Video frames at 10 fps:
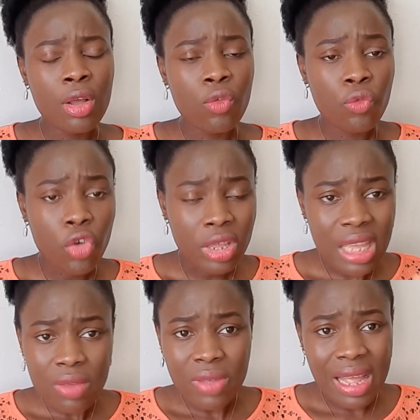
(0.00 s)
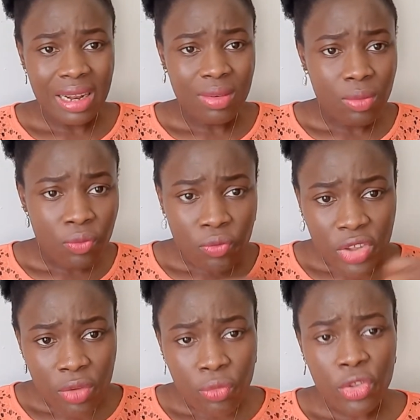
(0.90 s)
Forgive and
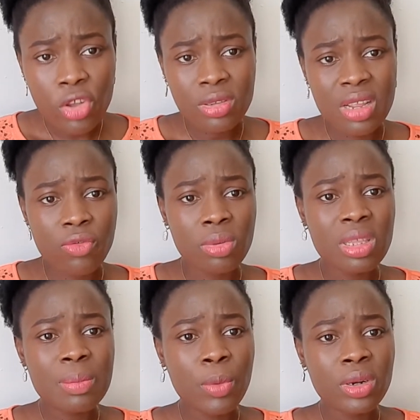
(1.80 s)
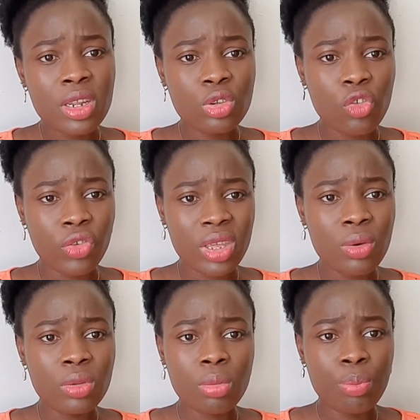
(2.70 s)
free yourself from the bondage of guilt,